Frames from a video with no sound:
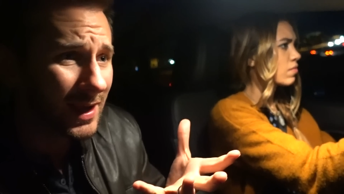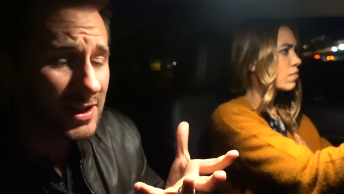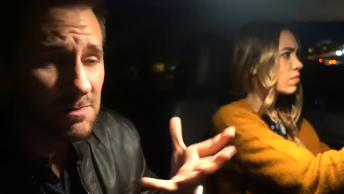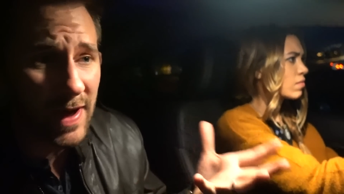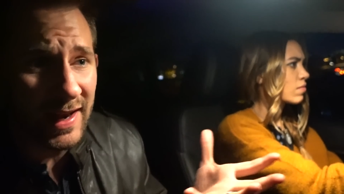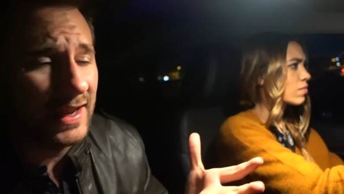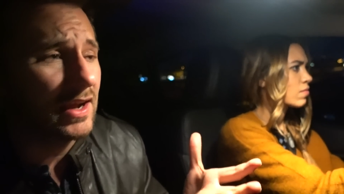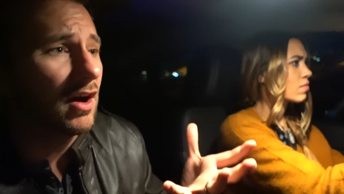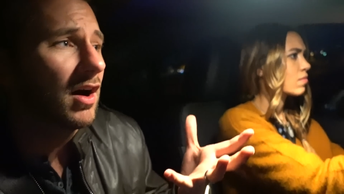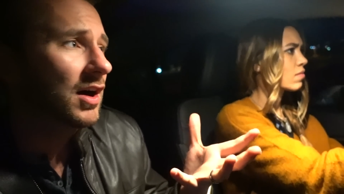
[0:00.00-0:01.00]
Speaker 1: depending
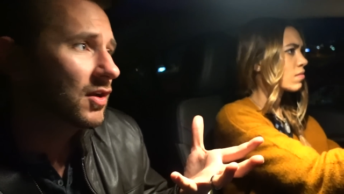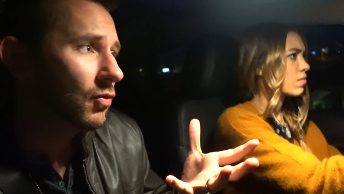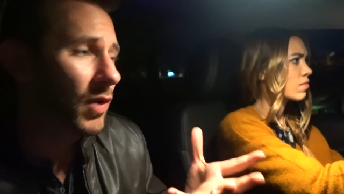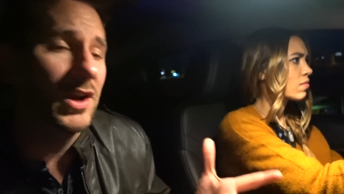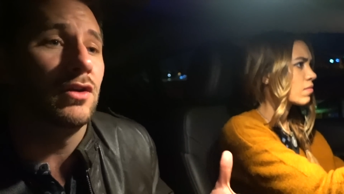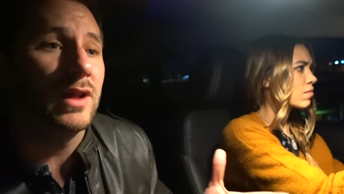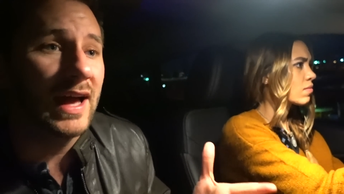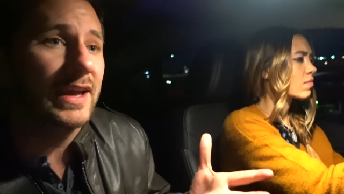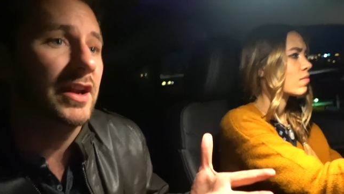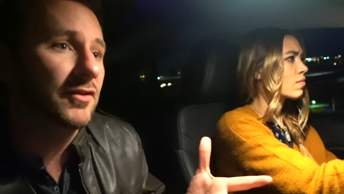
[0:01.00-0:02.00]
on what you
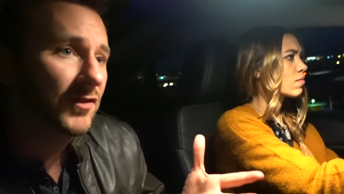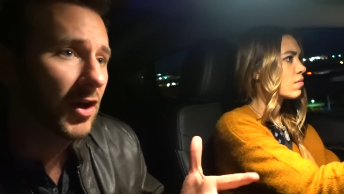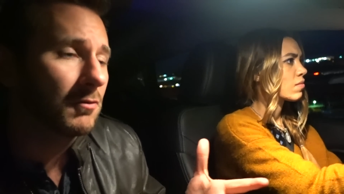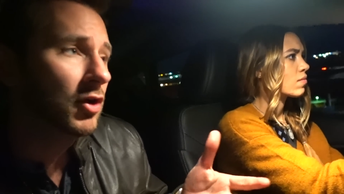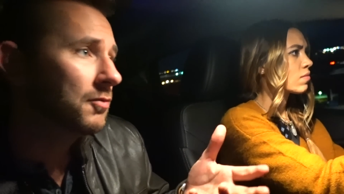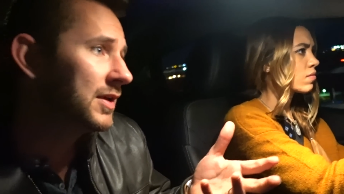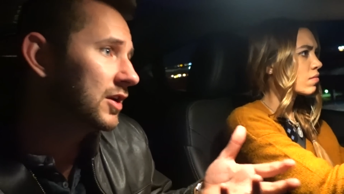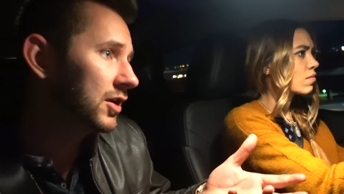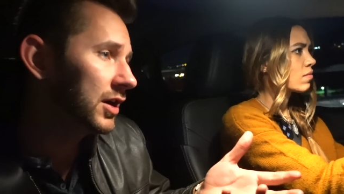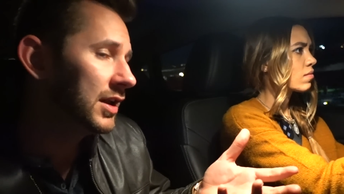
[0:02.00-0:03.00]
like in a film could be
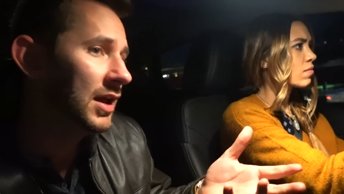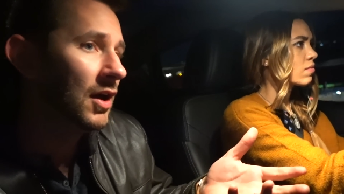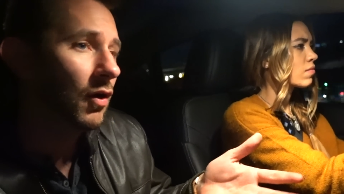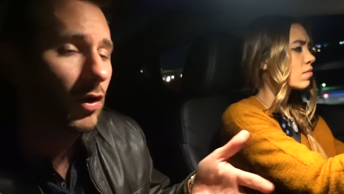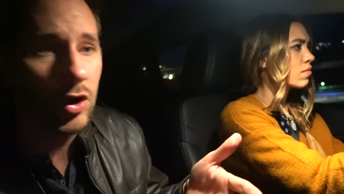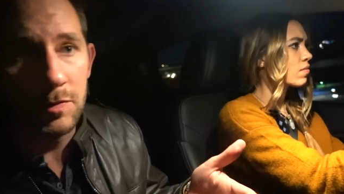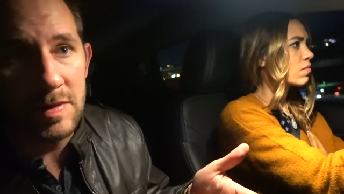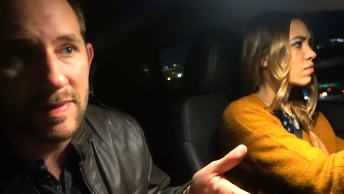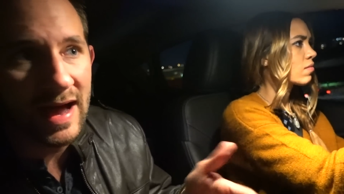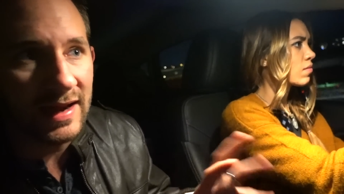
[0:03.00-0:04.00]
good or could be
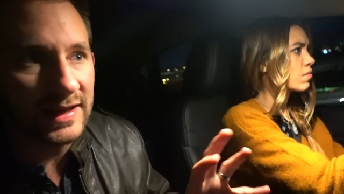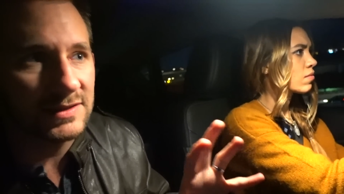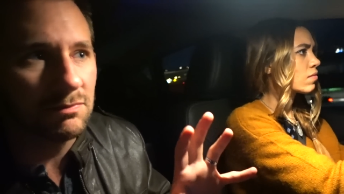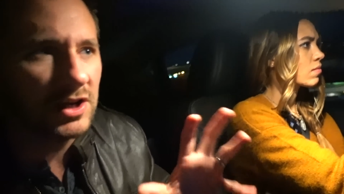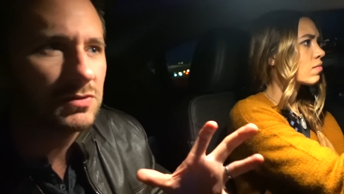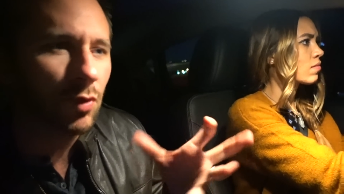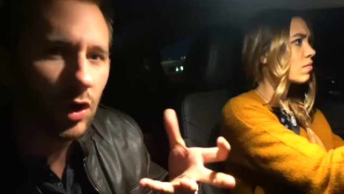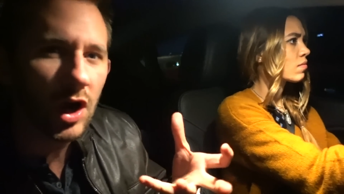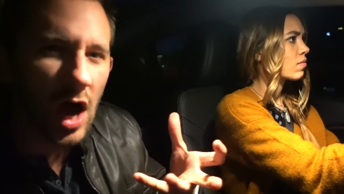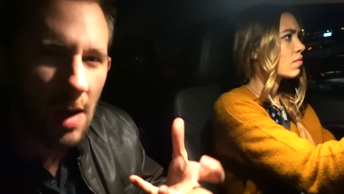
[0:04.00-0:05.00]
bad. It's much more
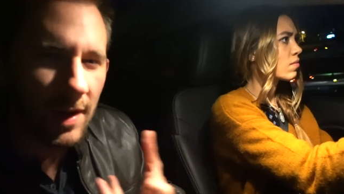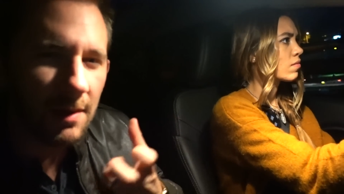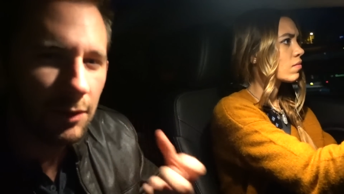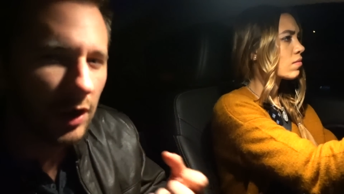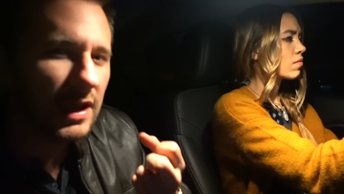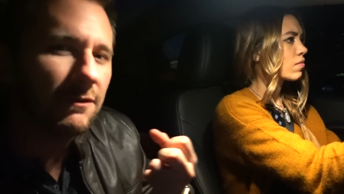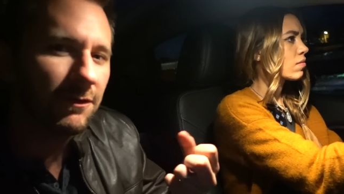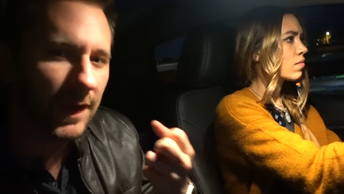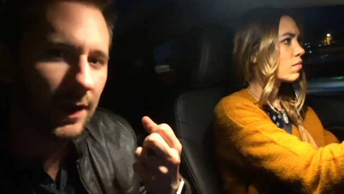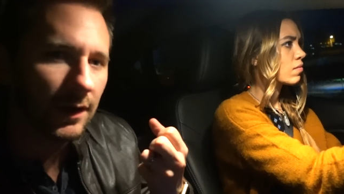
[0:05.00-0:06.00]
comic booky
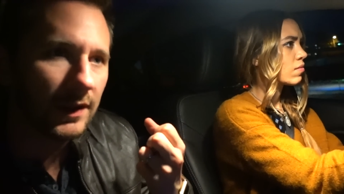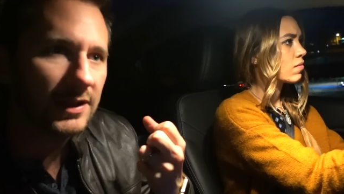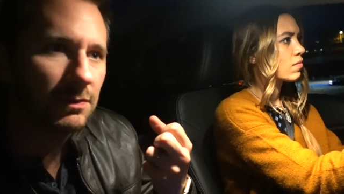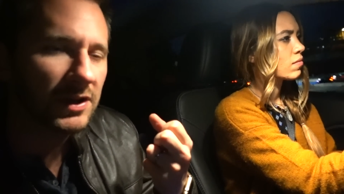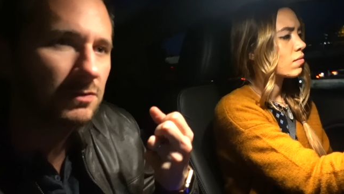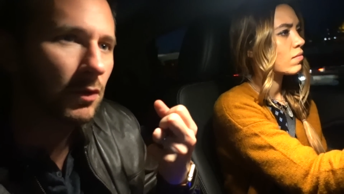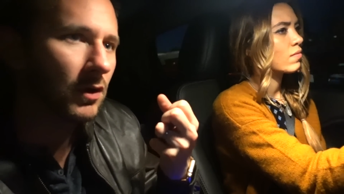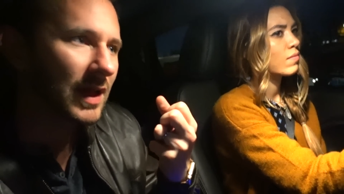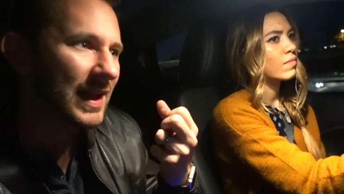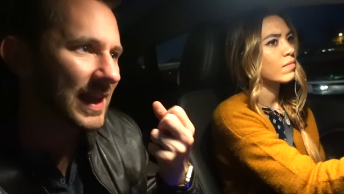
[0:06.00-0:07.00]
feel. It's much more
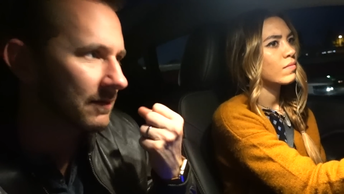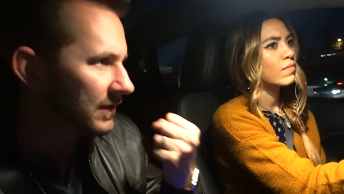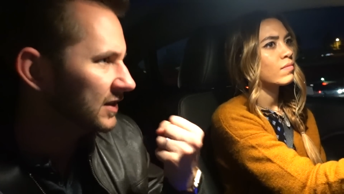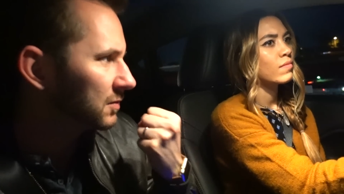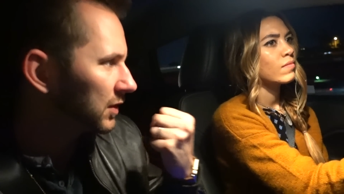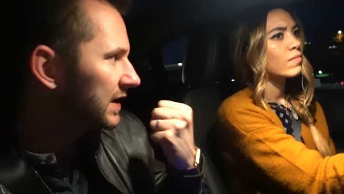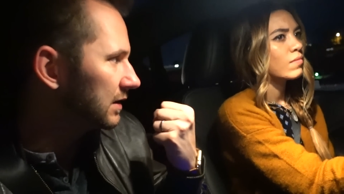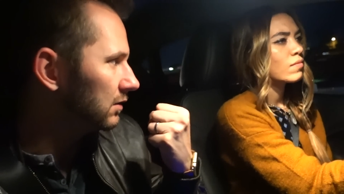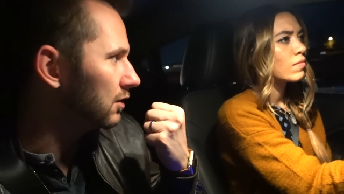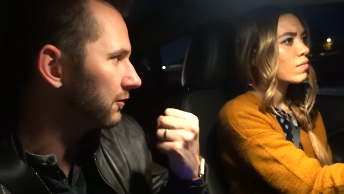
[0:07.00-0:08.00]
like Invincible
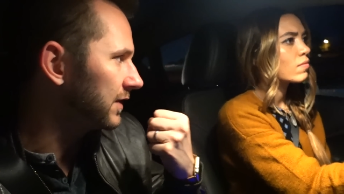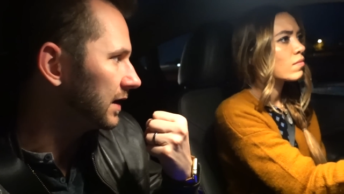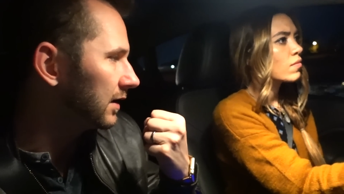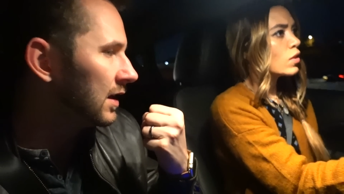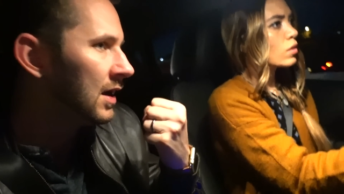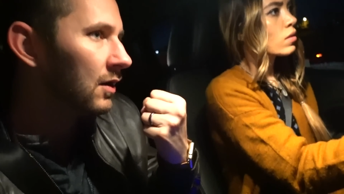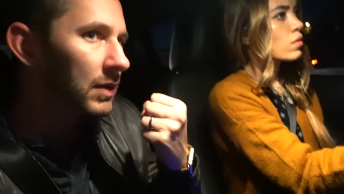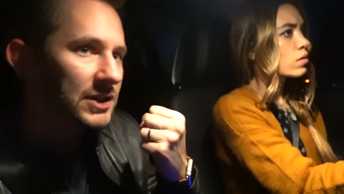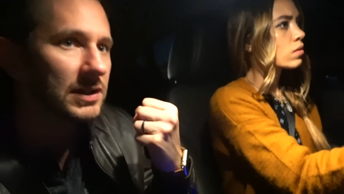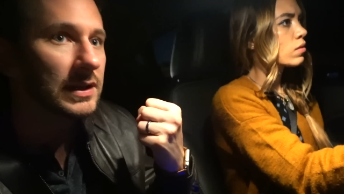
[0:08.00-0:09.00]
Hero feel,
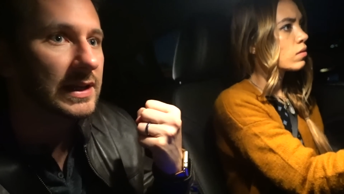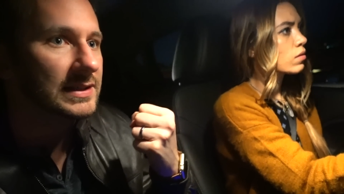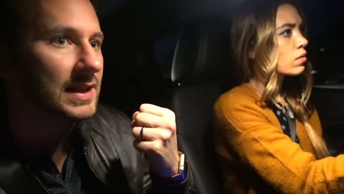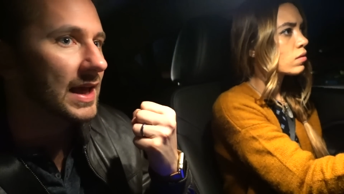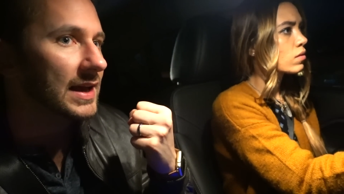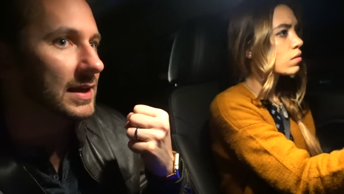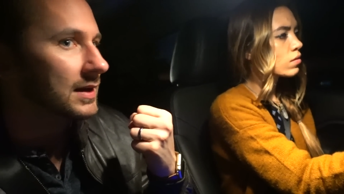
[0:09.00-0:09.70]
which is like